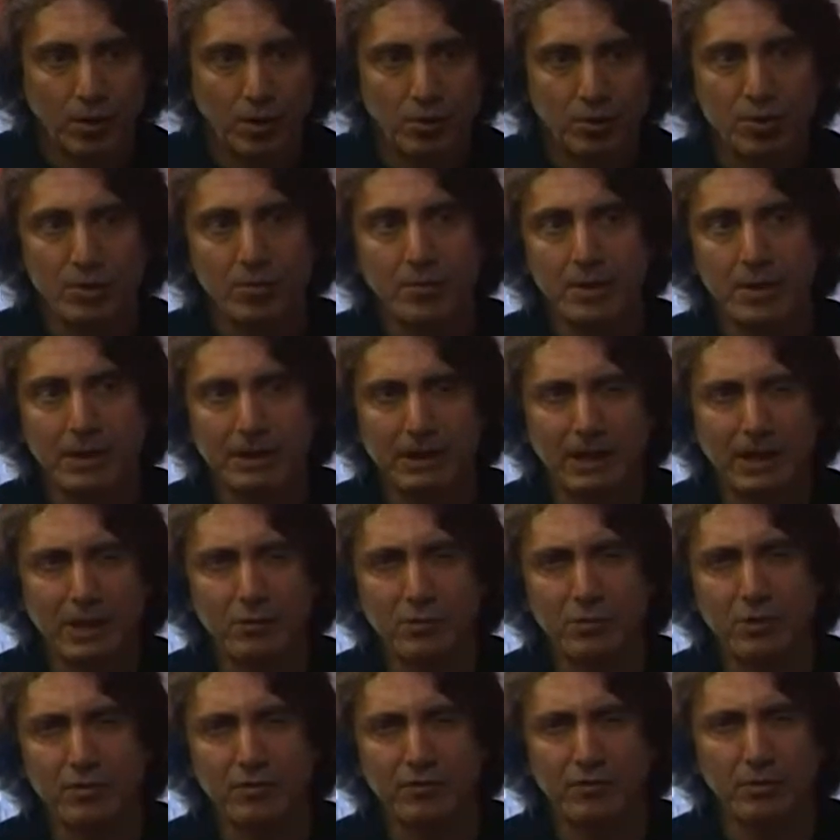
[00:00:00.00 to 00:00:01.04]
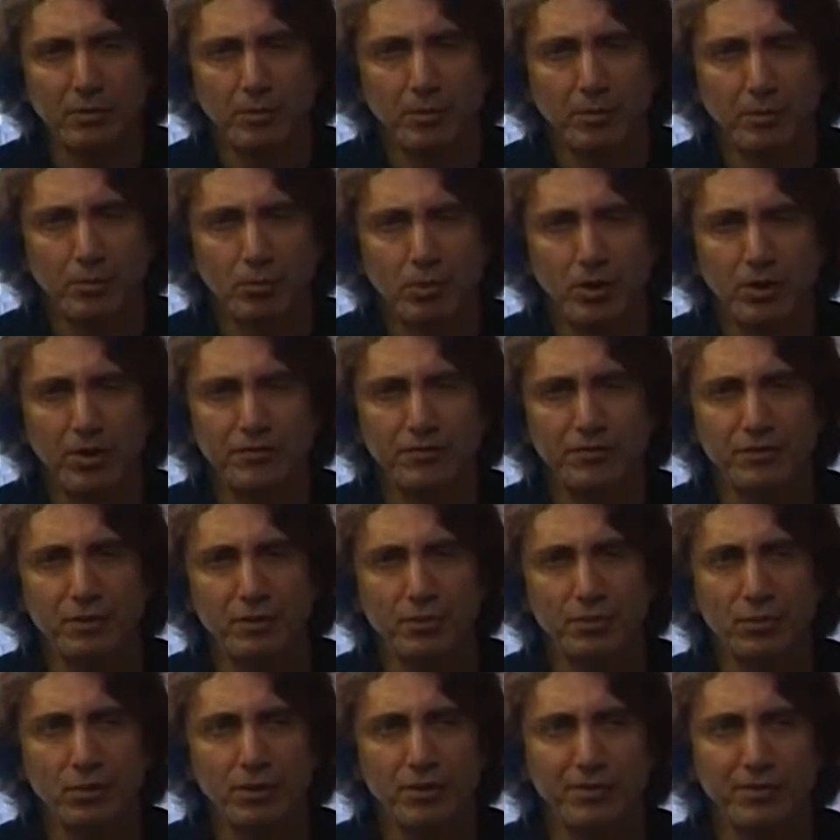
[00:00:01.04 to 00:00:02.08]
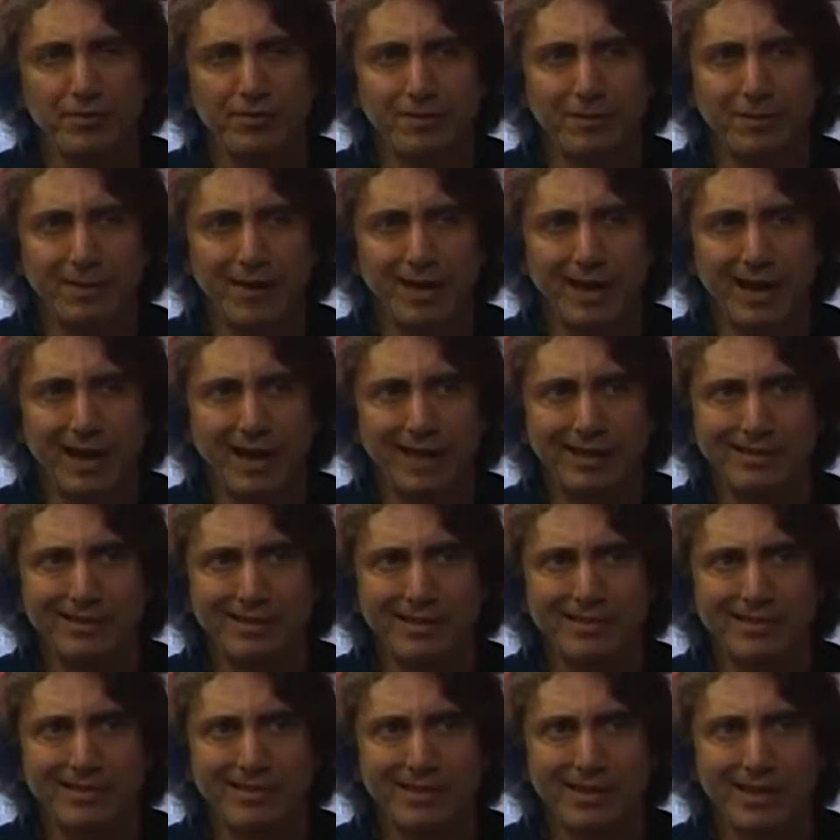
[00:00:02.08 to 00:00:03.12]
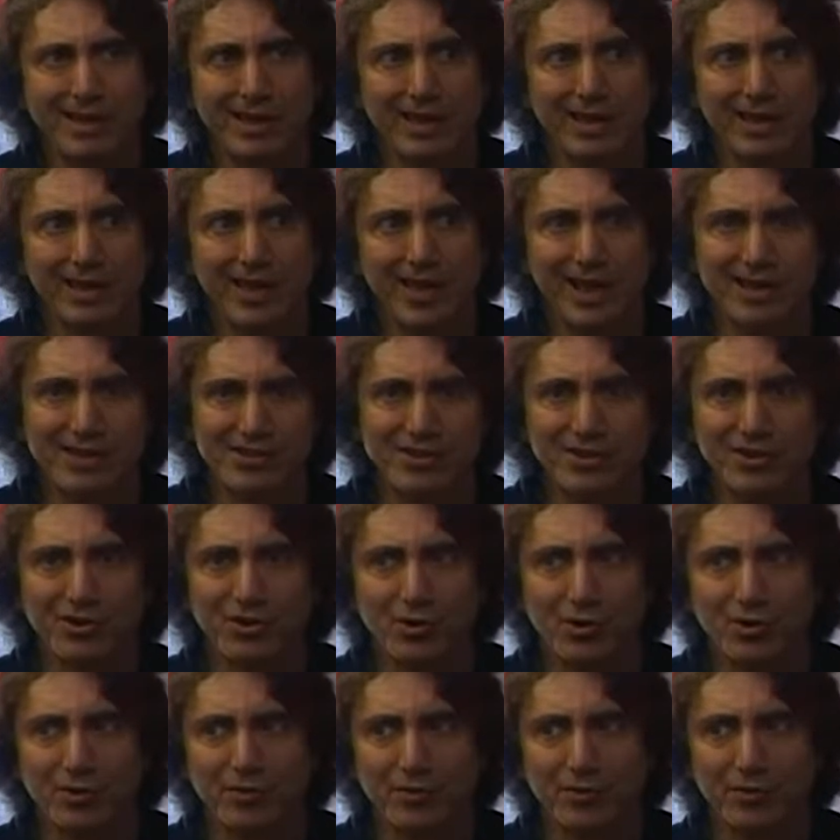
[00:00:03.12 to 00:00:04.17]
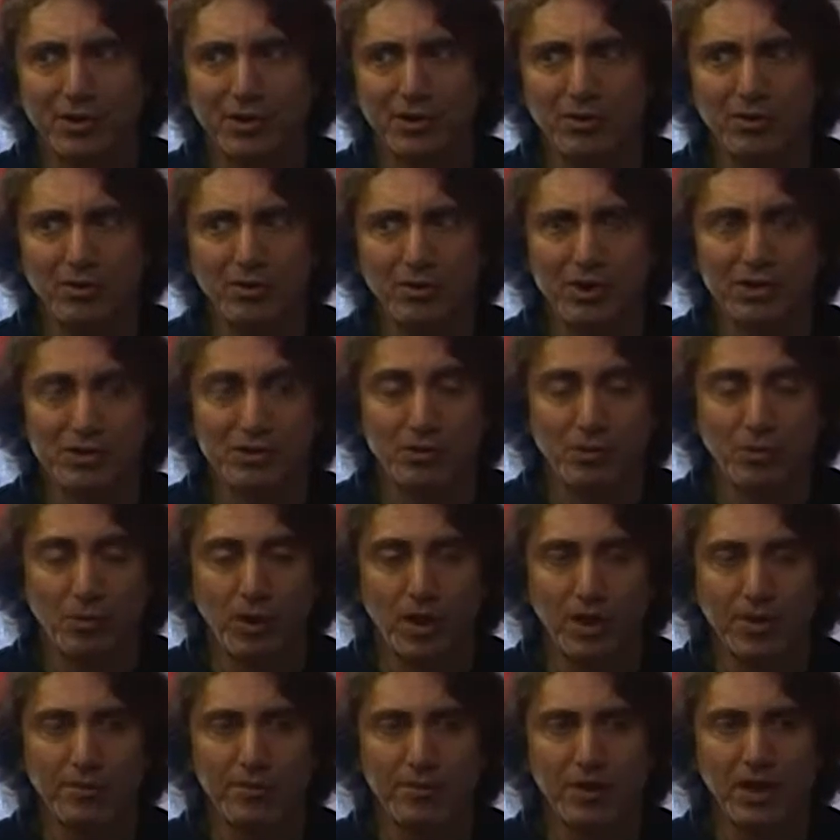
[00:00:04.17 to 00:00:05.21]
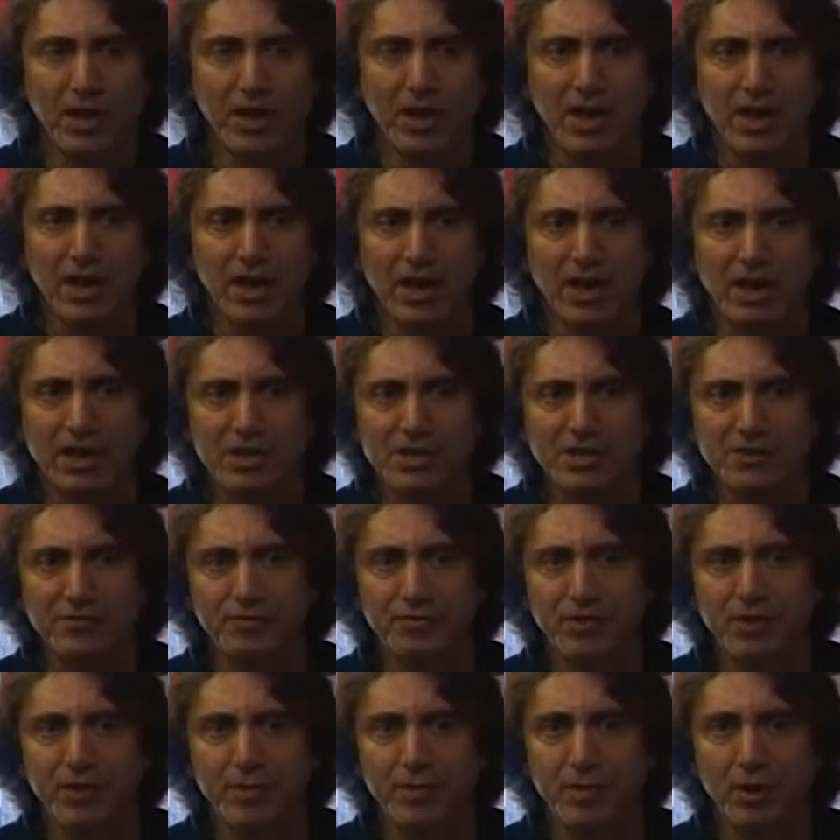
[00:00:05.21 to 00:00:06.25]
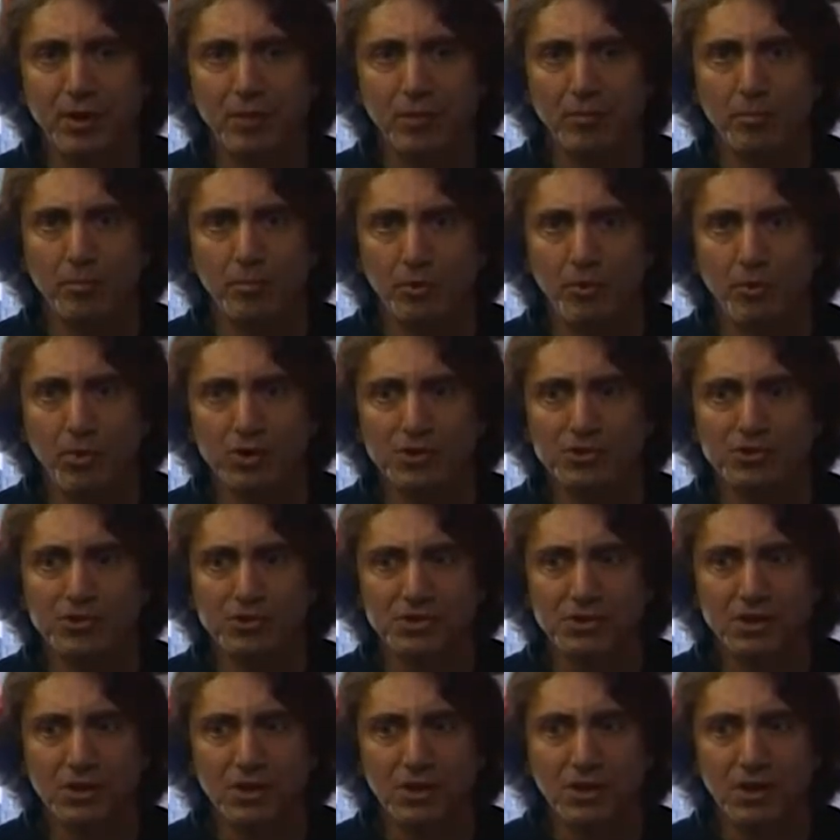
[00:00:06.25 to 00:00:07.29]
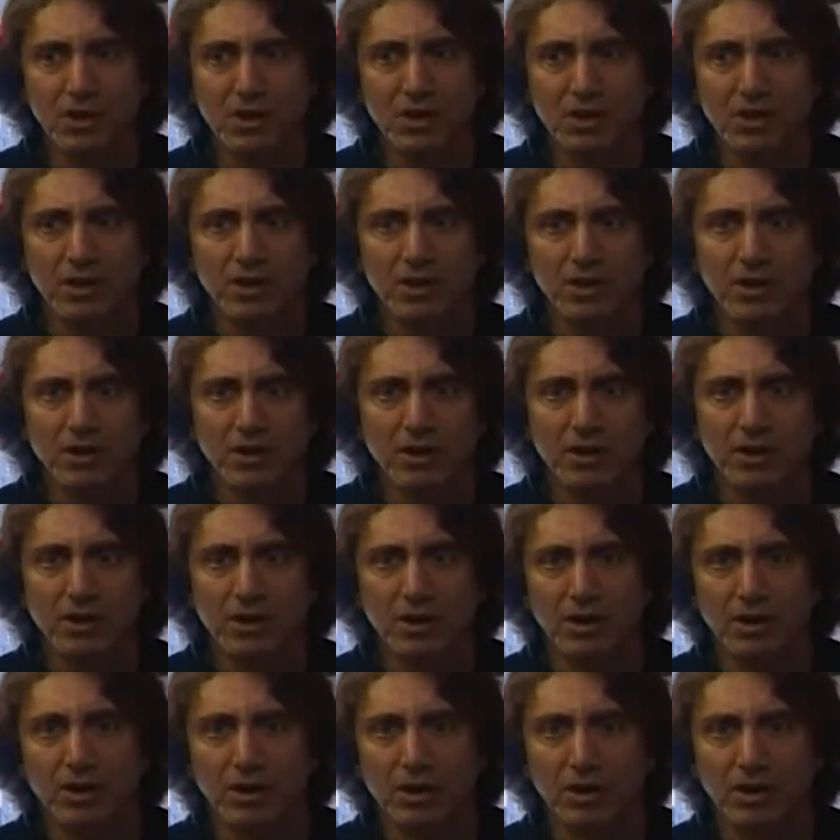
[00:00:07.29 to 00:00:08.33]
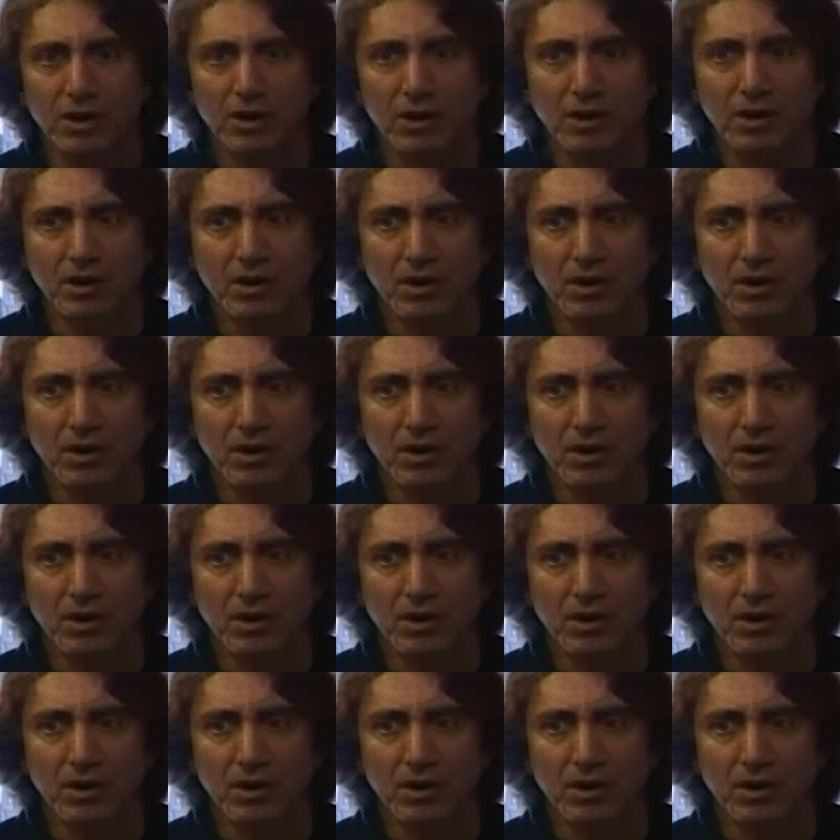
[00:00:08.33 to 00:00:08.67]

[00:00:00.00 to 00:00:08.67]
Oh, you mean like what if the, what it. if the what if the guy, let's say, has a girlfriend or he has a wife, and his female boss, uh,